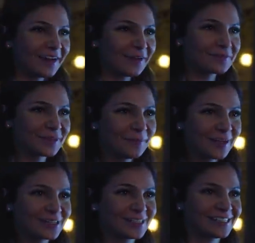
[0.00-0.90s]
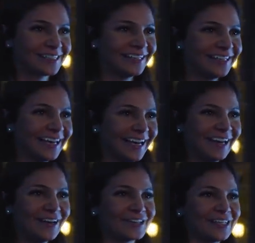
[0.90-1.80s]
I have so much yeah.
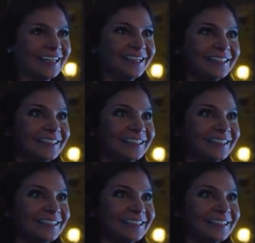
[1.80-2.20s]
energy.